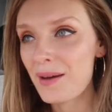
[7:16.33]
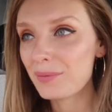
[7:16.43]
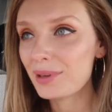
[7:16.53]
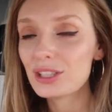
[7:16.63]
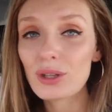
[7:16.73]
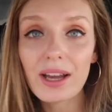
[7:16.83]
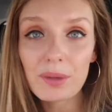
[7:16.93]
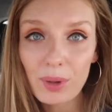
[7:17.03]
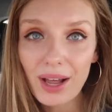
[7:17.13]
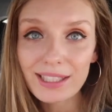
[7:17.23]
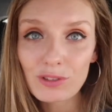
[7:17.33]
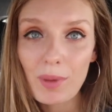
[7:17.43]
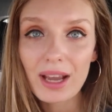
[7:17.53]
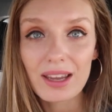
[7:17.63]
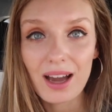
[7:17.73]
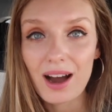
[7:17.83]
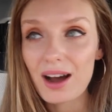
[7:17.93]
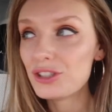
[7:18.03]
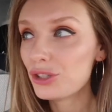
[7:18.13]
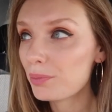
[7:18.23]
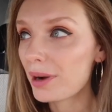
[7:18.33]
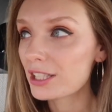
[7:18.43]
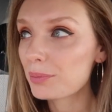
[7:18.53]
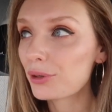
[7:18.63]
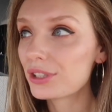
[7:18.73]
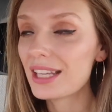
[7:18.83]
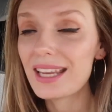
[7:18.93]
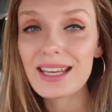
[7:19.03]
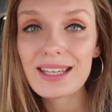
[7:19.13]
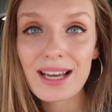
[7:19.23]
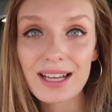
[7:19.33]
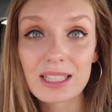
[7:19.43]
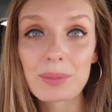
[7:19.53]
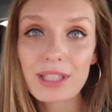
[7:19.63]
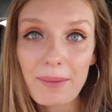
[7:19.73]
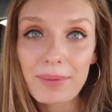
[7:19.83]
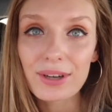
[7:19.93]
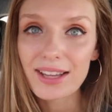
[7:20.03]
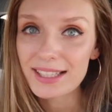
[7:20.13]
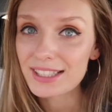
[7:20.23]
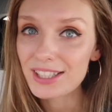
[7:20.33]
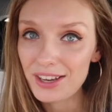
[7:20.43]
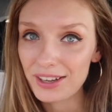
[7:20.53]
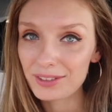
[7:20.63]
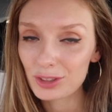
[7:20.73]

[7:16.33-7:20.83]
But so I applied for my new passport in September last year,